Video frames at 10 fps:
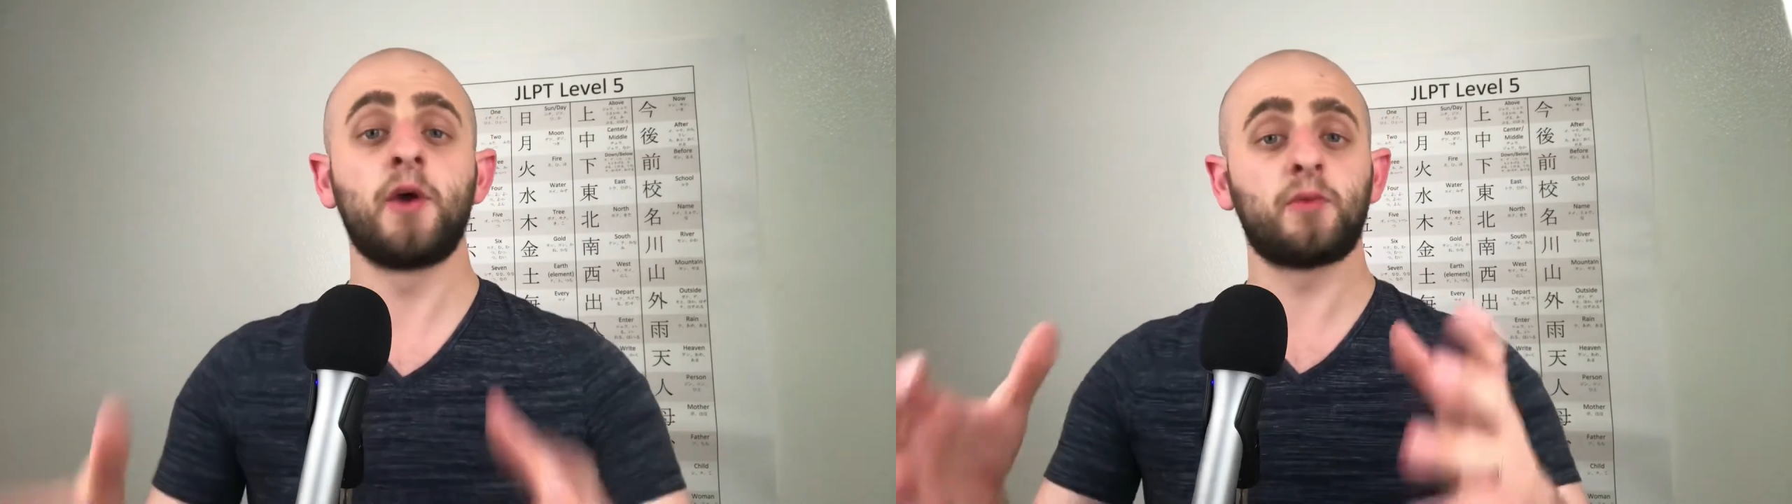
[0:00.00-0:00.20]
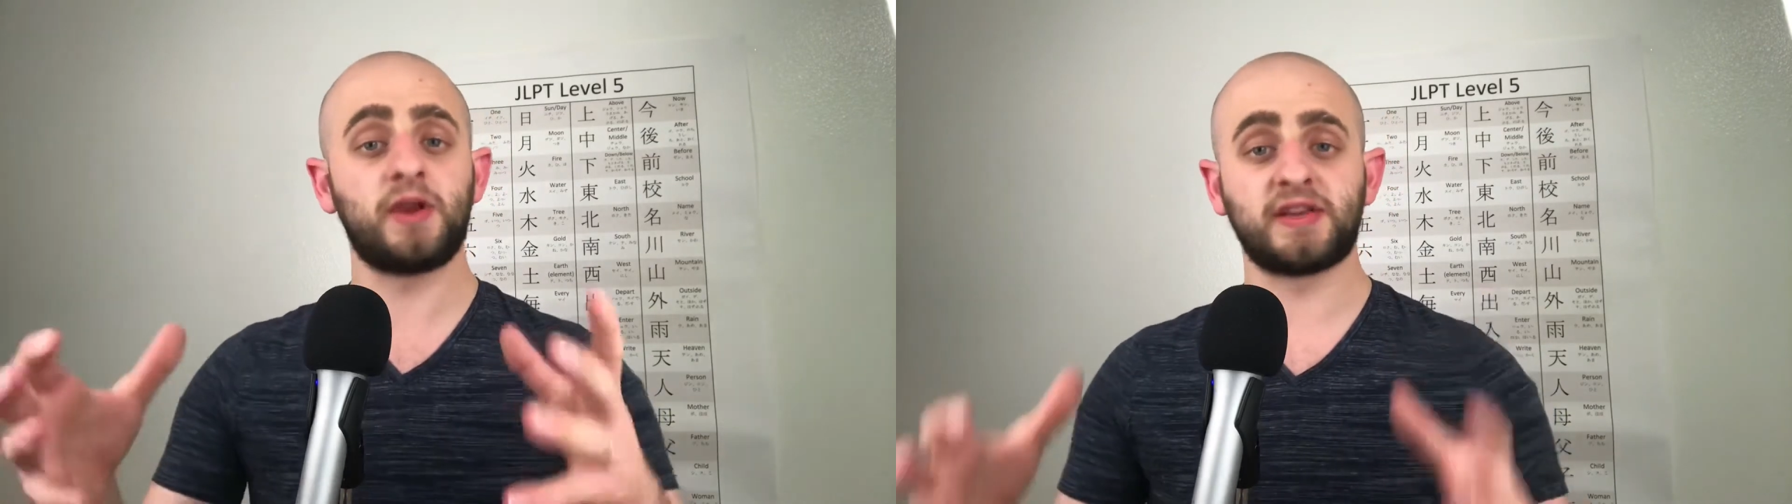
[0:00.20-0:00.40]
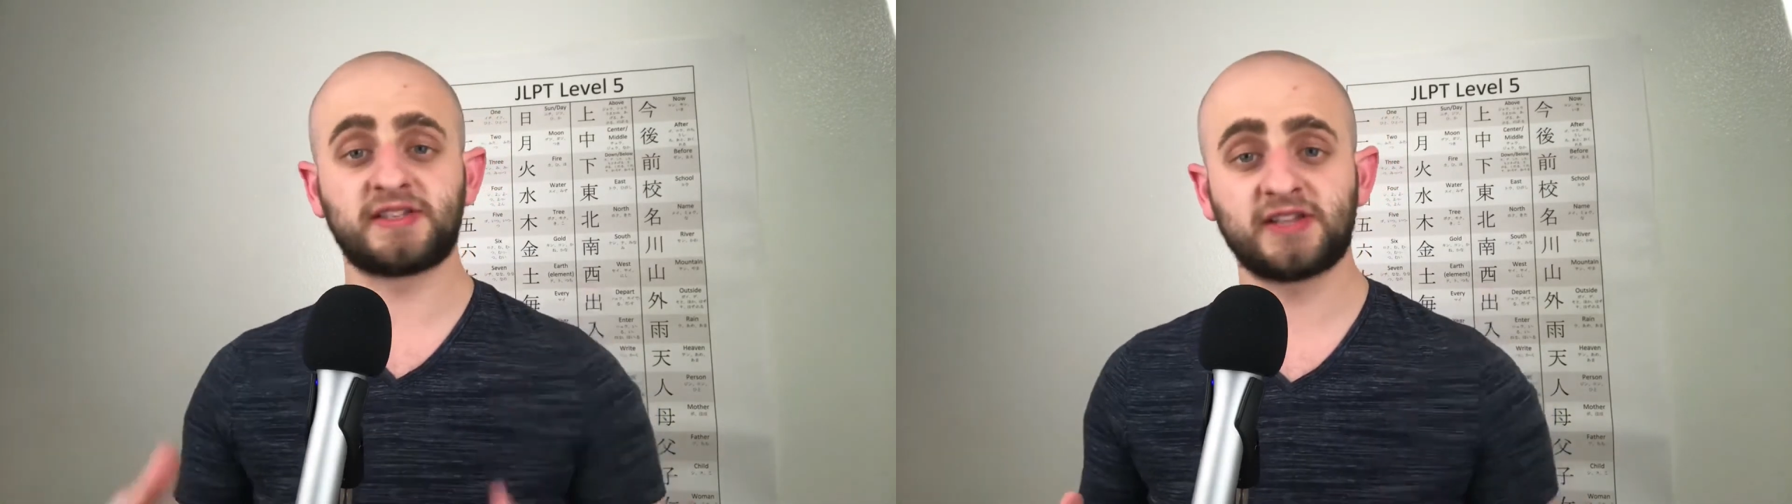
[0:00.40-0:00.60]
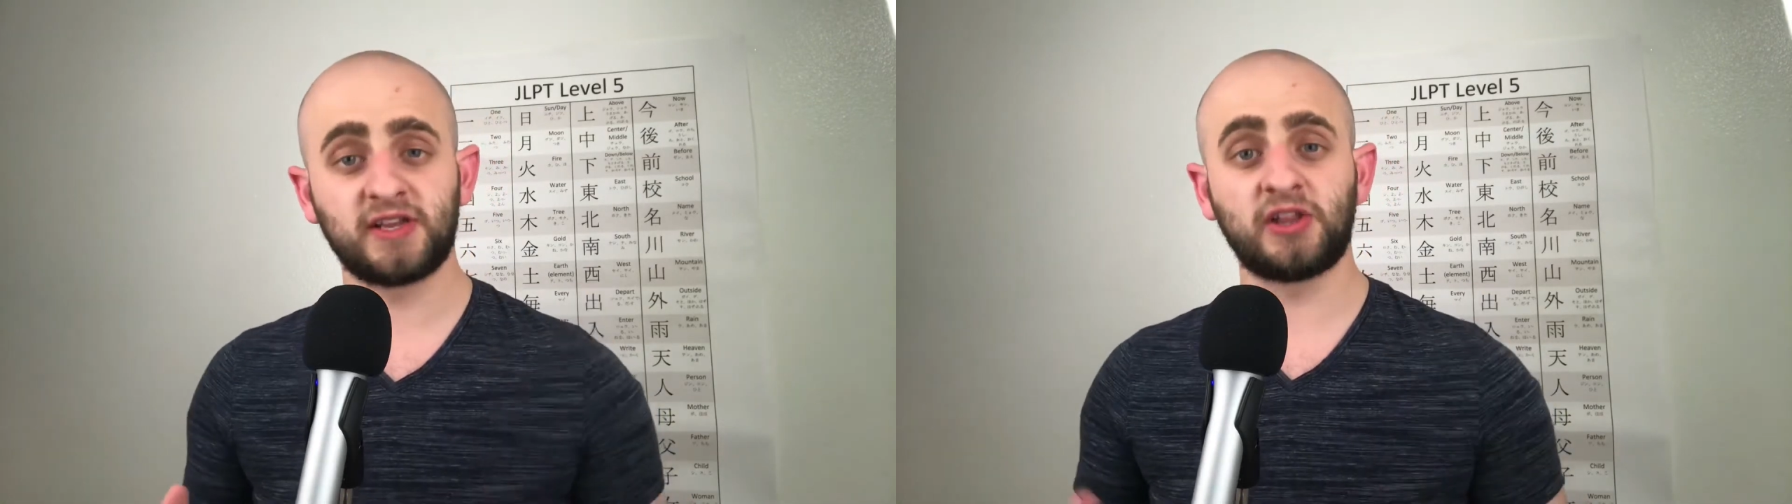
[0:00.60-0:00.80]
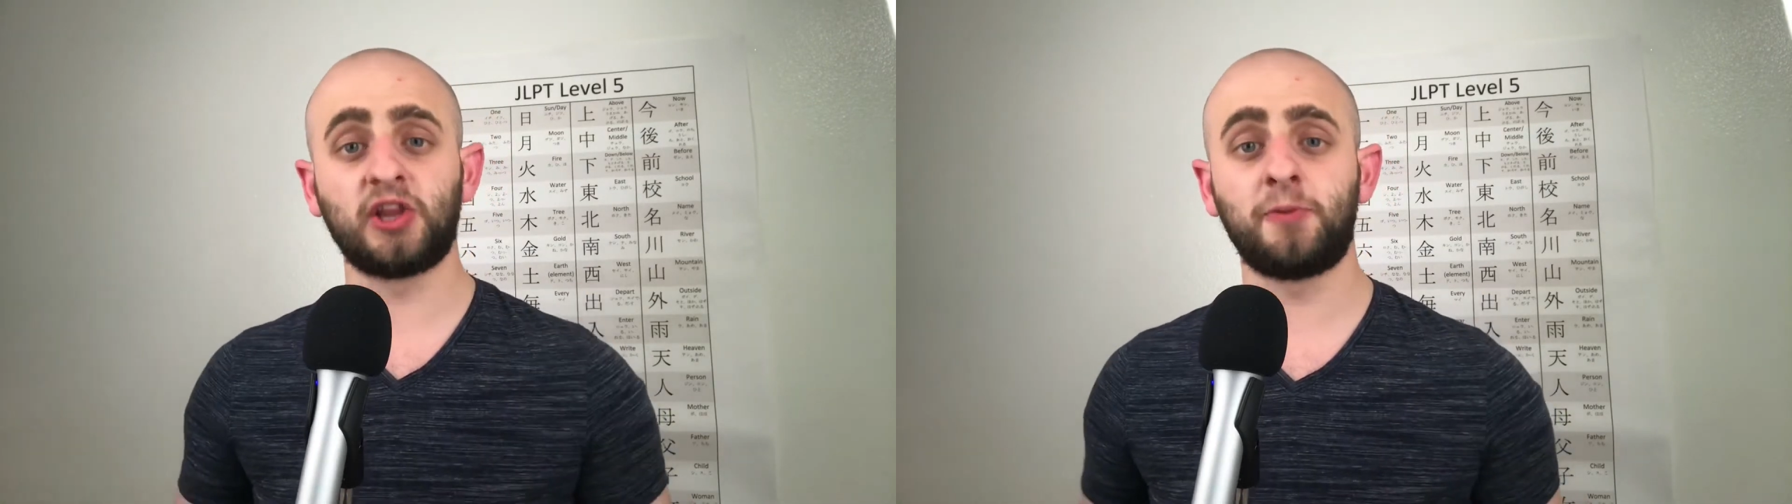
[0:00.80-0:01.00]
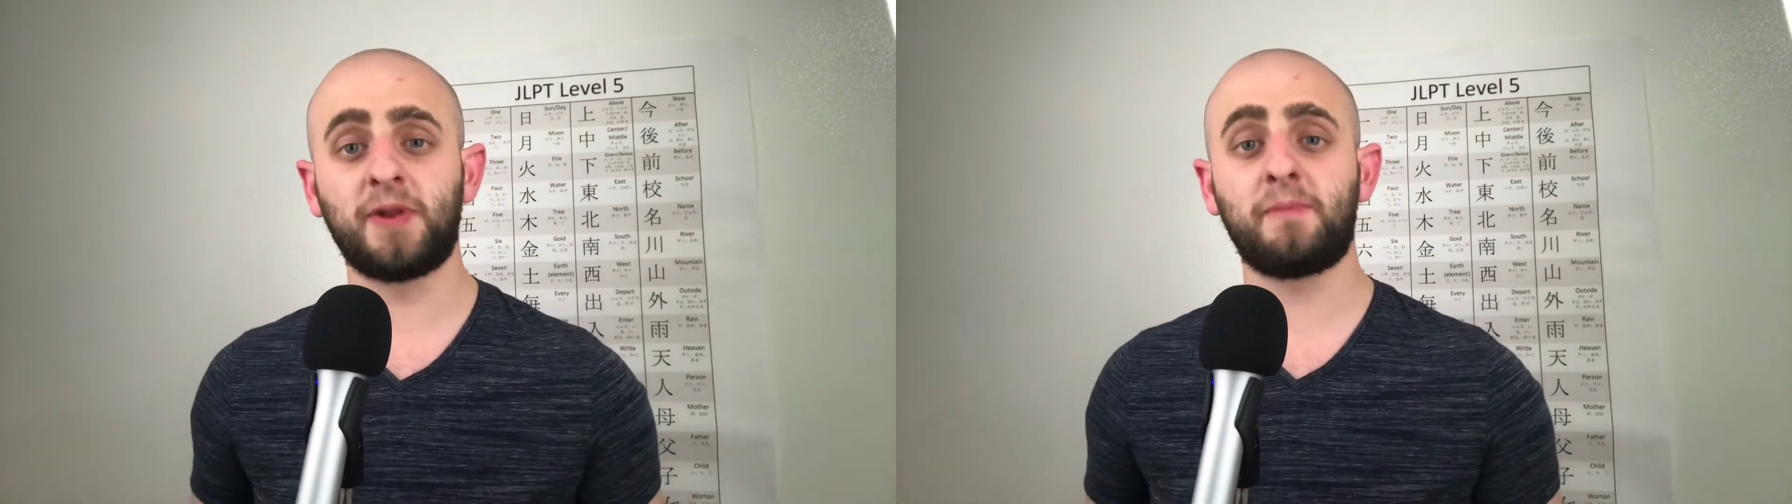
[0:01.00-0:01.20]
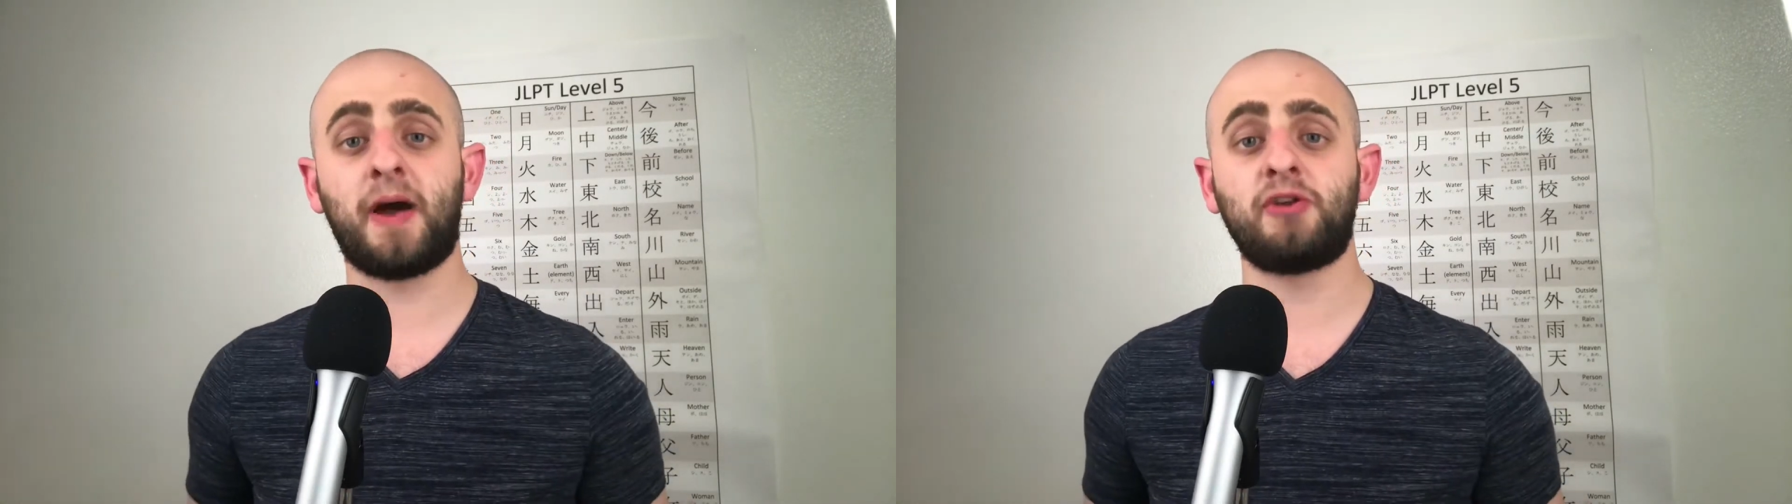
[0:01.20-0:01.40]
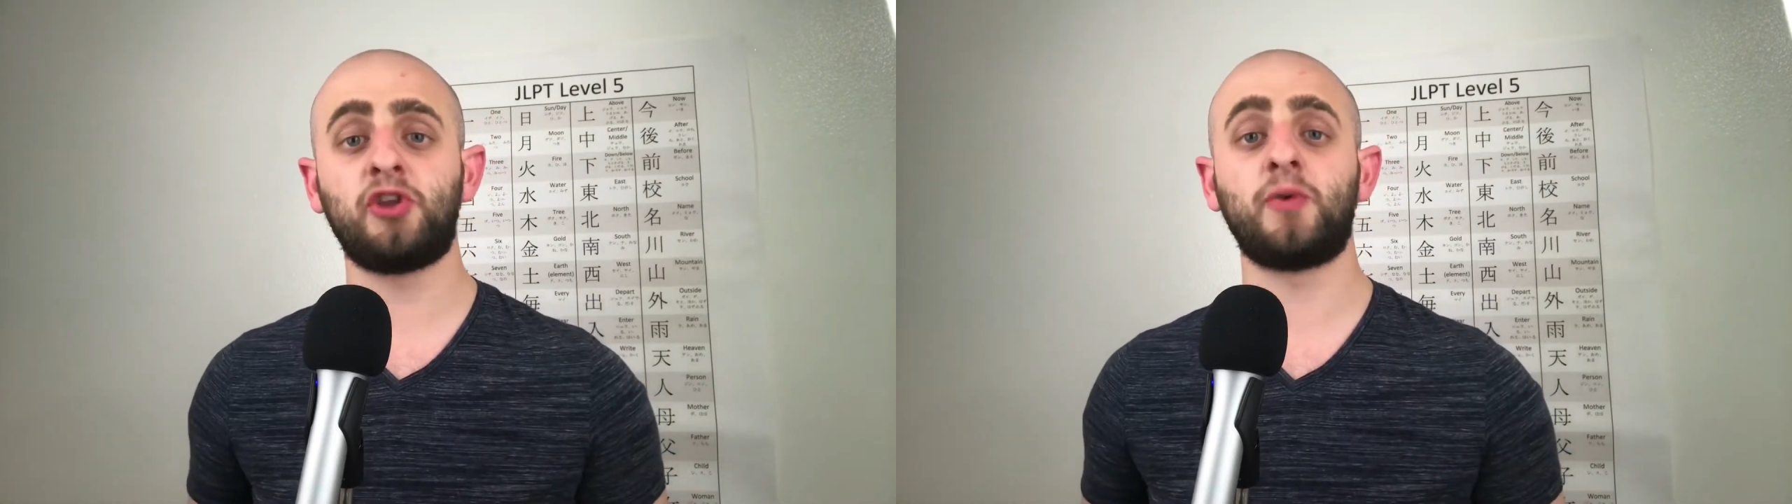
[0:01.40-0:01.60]
read a little bit
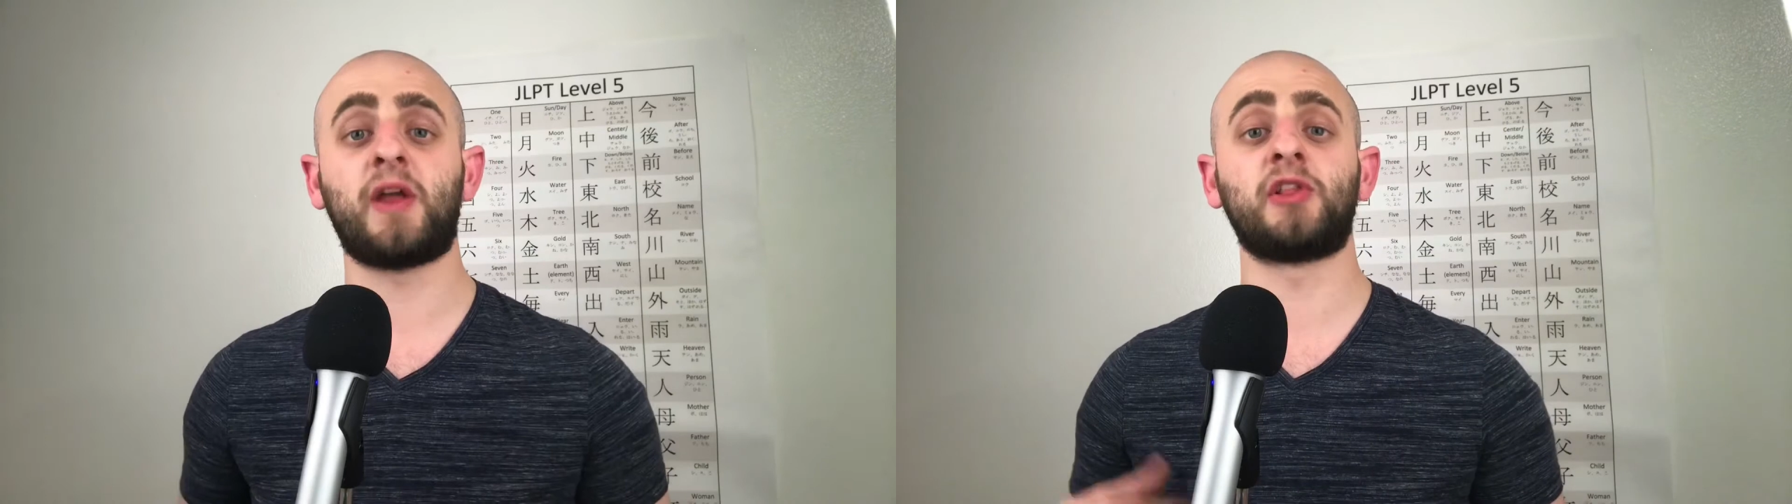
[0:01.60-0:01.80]
about you,